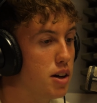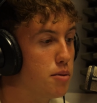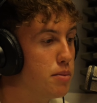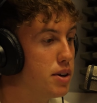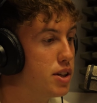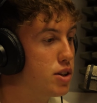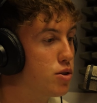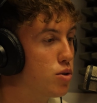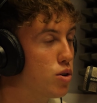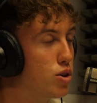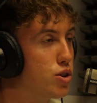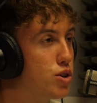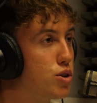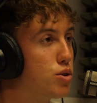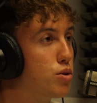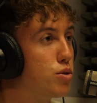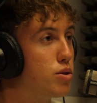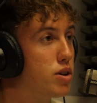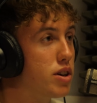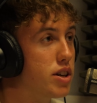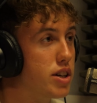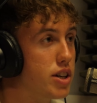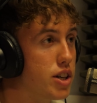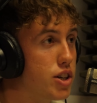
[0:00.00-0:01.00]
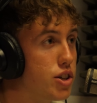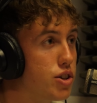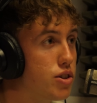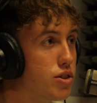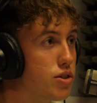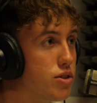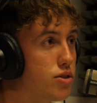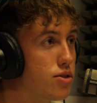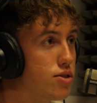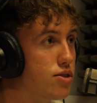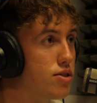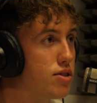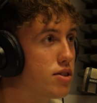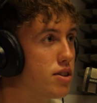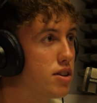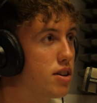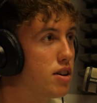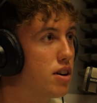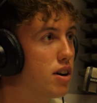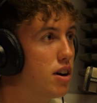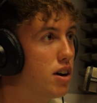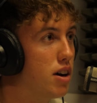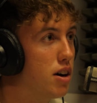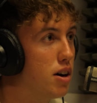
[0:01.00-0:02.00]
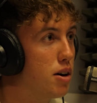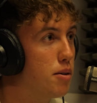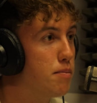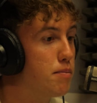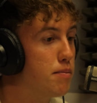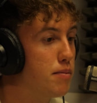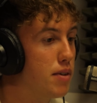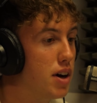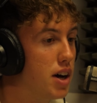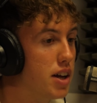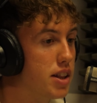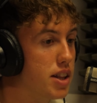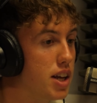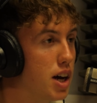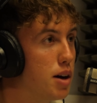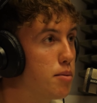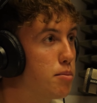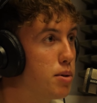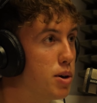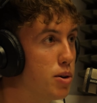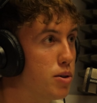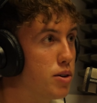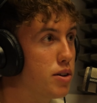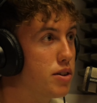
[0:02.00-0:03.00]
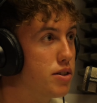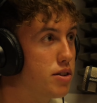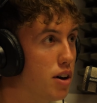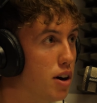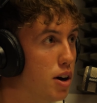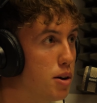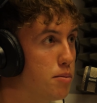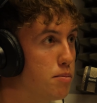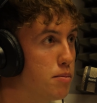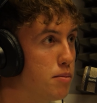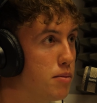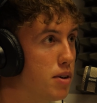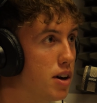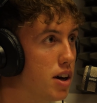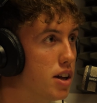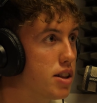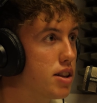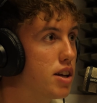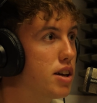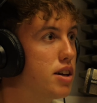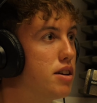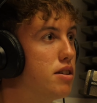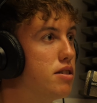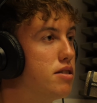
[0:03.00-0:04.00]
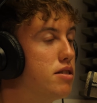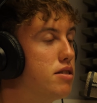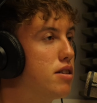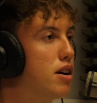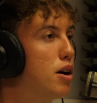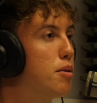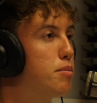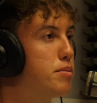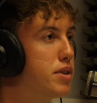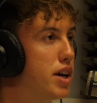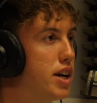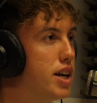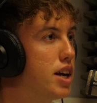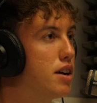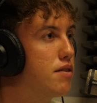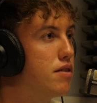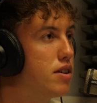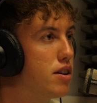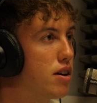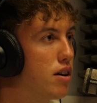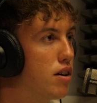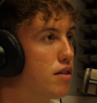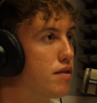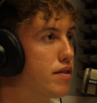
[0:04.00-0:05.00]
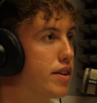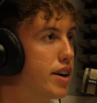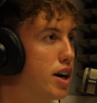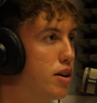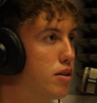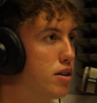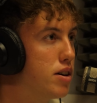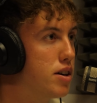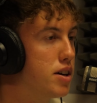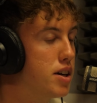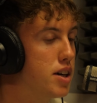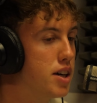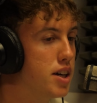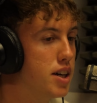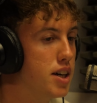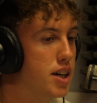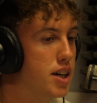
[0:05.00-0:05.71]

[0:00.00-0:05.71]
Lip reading: meteorological conditions at that period of time, and they update every half an hour.